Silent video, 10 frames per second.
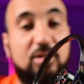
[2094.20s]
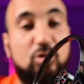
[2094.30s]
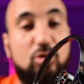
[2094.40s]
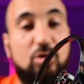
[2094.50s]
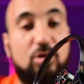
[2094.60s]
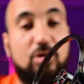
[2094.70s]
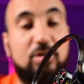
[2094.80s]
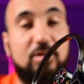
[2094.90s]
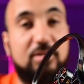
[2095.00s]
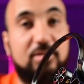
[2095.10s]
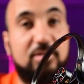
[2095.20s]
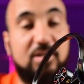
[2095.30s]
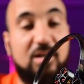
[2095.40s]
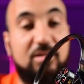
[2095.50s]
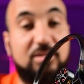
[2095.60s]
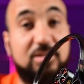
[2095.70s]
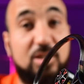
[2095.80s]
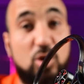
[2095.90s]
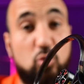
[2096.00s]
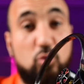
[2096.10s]
your goggles,
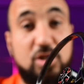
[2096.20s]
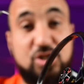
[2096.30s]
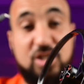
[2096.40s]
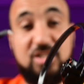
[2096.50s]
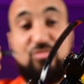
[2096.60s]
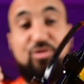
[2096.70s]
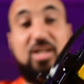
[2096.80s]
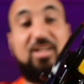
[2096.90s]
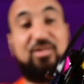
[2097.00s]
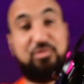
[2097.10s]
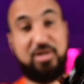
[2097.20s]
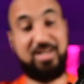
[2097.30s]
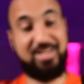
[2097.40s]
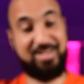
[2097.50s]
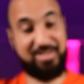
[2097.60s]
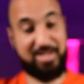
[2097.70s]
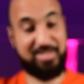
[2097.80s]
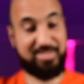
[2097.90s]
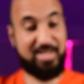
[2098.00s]
which is really nice.